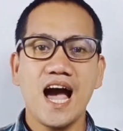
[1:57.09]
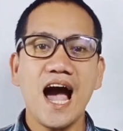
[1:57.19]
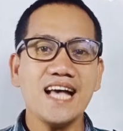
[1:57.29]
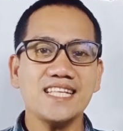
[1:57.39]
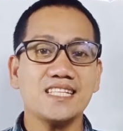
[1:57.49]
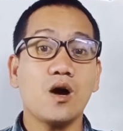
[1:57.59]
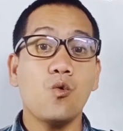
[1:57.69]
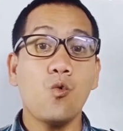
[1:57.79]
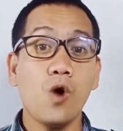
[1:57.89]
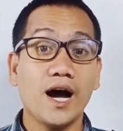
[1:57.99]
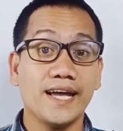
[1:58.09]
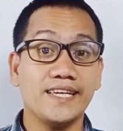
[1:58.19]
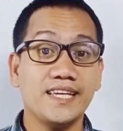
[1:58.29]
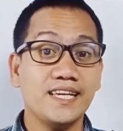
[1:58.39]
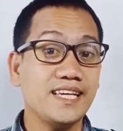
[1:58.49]
as
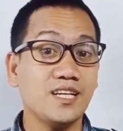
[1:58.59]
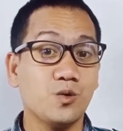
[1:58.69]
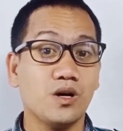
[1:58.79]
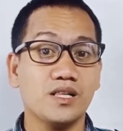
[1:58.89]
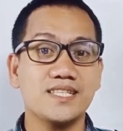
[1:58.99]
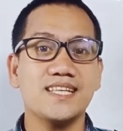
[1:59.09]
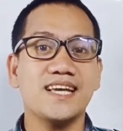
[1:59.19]
y equals